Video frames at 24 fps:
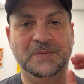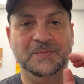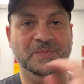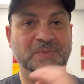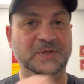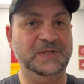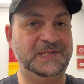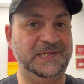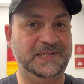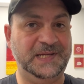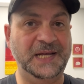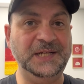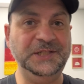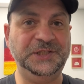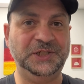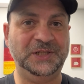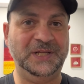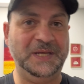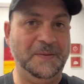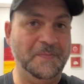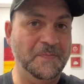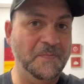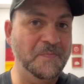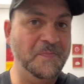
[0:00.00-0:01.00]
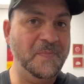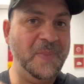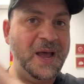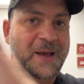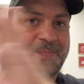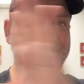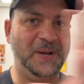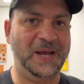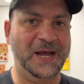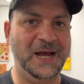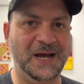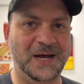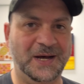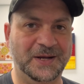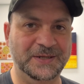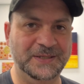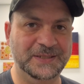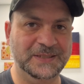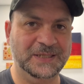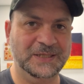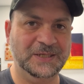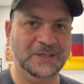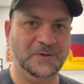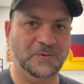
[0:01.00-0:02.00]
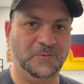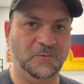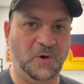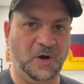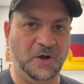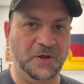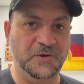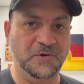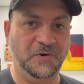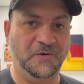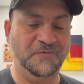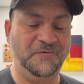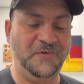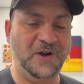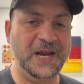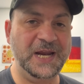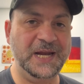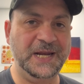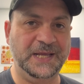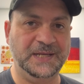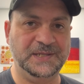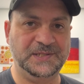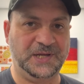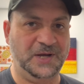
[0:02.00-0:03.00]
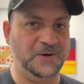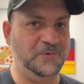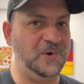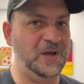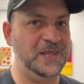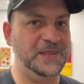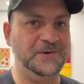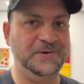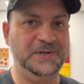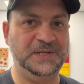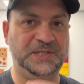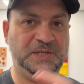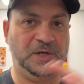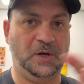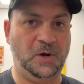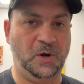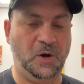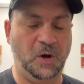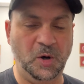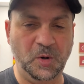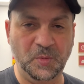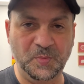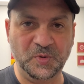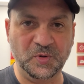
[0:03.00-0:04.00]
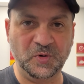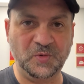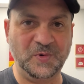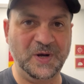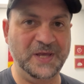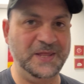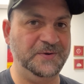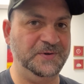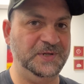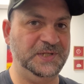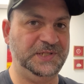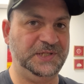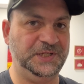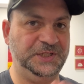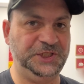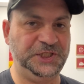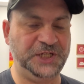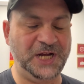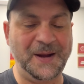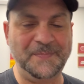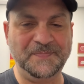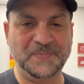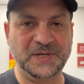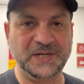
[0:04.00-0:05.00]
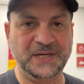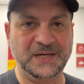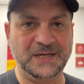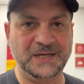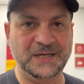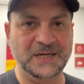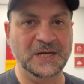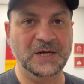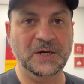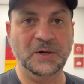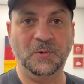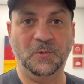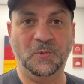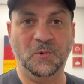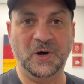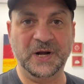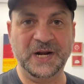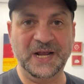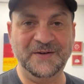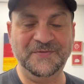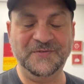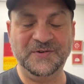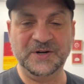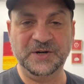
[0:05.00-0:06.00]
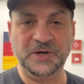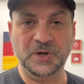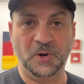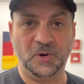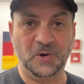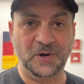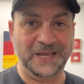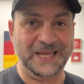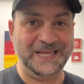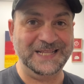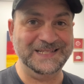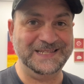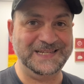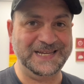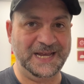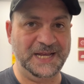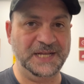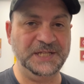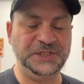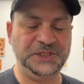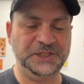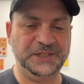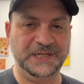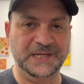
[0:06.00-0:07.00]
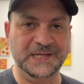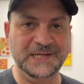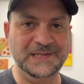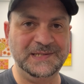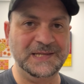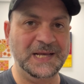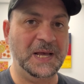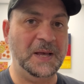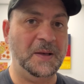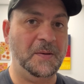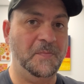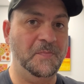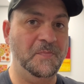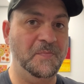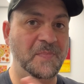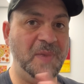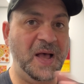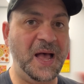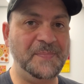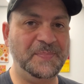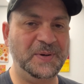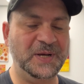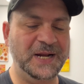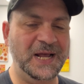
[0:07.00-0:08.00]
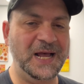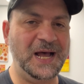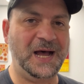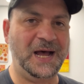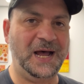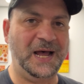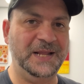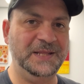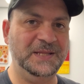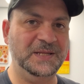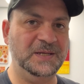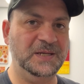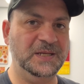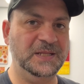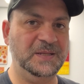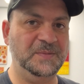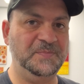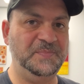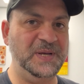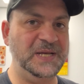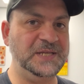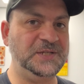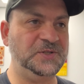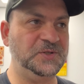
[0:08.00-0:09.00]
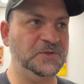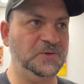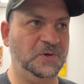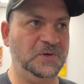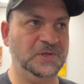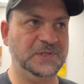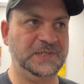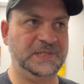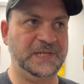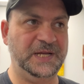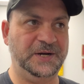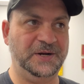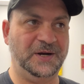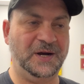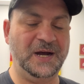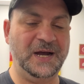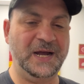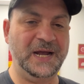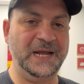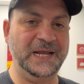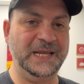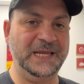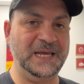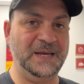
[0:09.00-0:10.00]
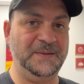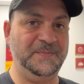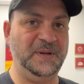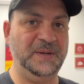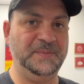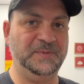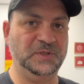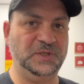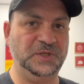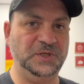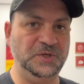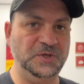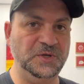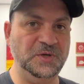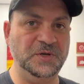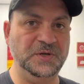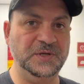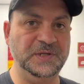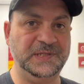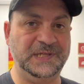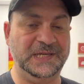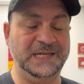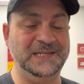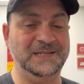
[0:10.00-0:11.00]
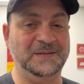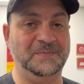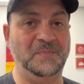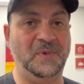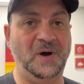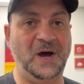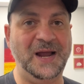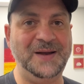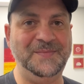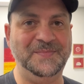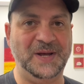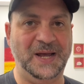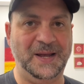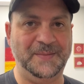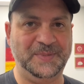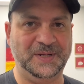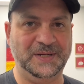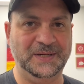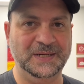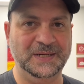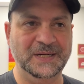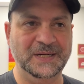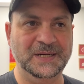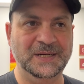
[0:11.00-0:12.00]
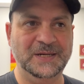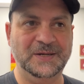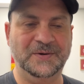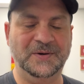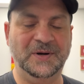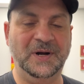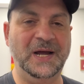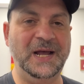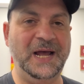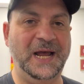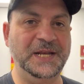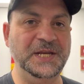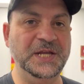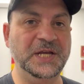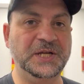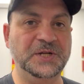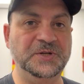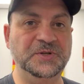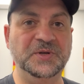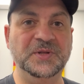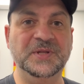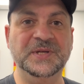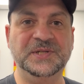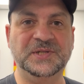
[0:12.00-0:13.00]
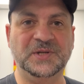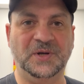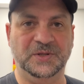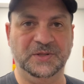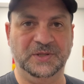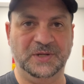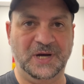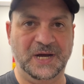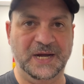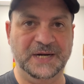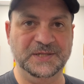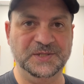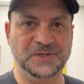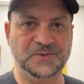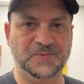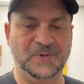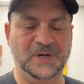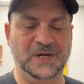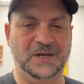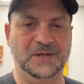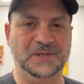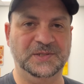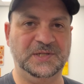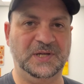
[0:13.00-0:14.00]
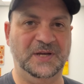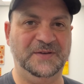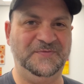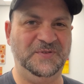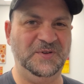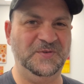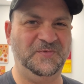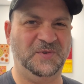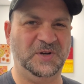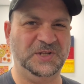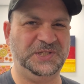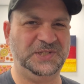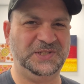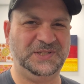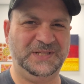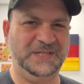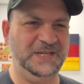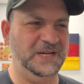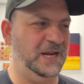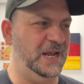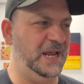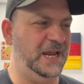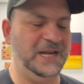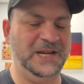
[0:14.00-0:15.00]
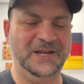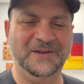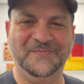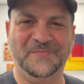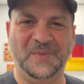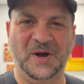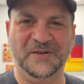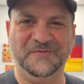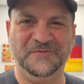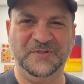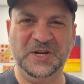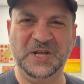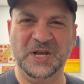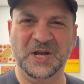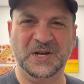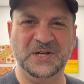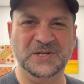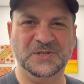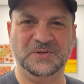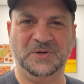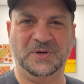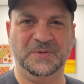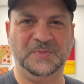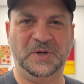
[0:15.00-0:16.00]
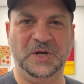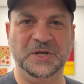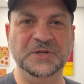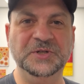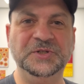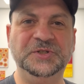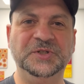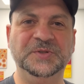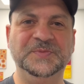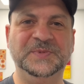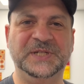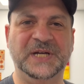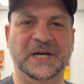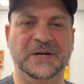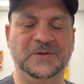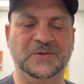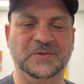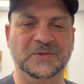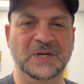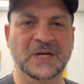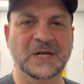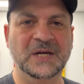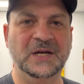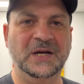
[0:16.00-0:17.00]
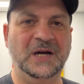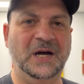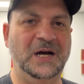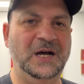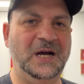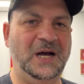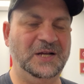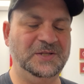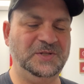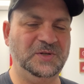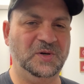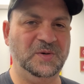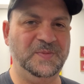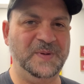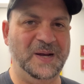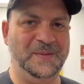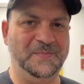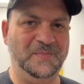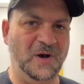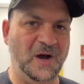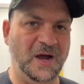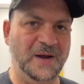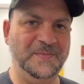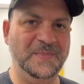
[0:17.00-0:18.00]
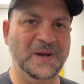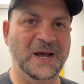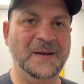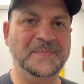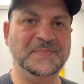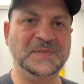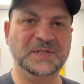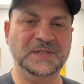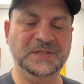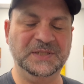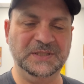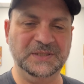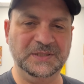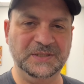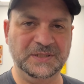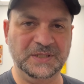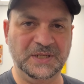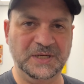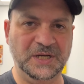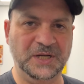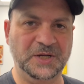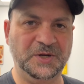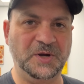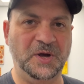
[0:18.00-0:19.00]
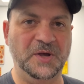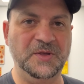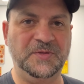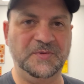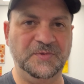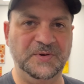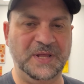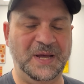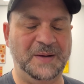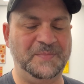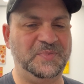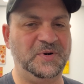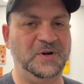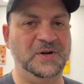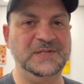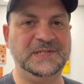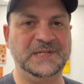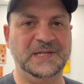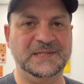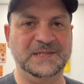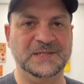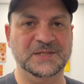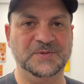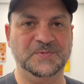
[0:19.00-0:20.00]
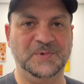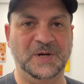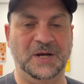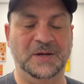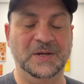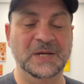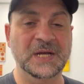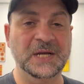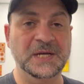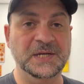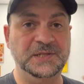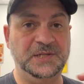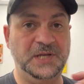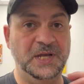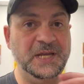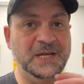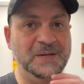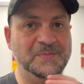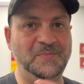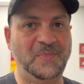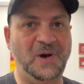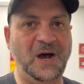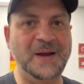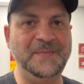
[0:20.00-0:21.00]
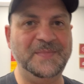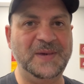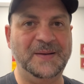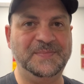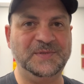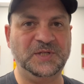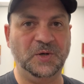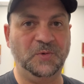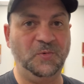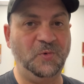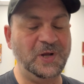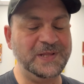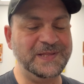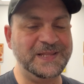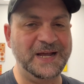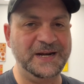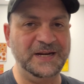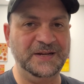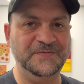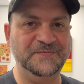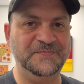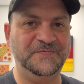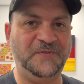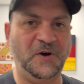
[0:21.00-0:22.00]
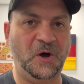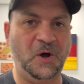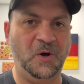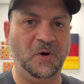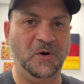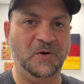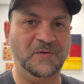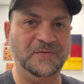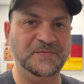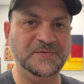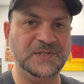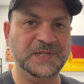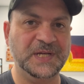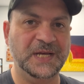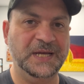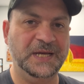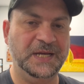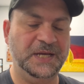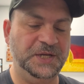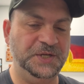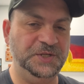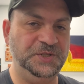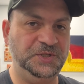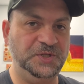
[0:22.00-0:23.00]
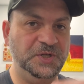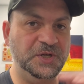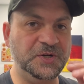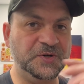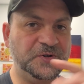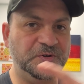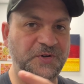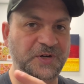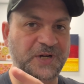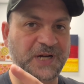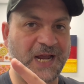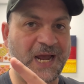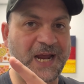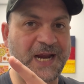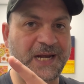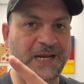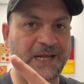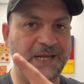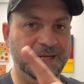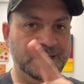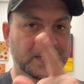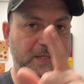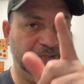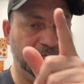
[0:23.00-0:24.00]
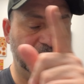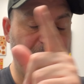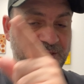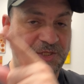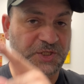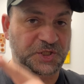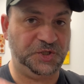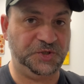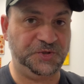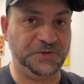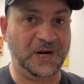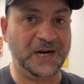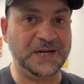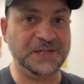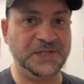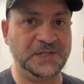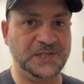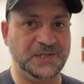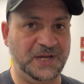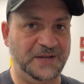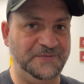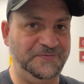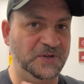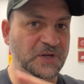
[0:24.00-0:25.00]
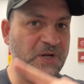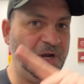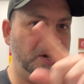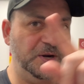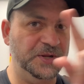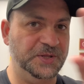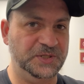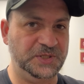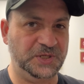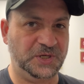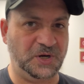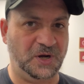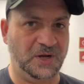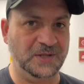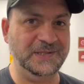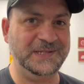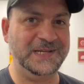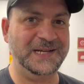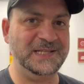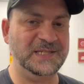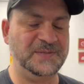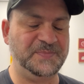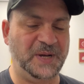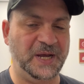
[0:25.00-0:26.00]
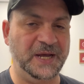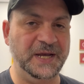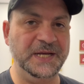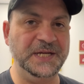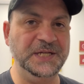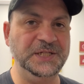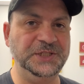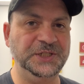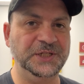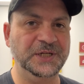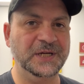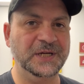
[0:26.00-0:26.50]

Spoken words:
essentially map out what you're reading. So whether it's the whole book, whether it's a chapter, whatever your intention is, map it out. And the best source that I get people to use is a mind map, right? And you can do this online as well. So if you watched any of my videos on my YouTube channel, I talk about mind maps and go through that process as well. So you can mind map. So what that involves is you creating the structure. So if you go to the contents page,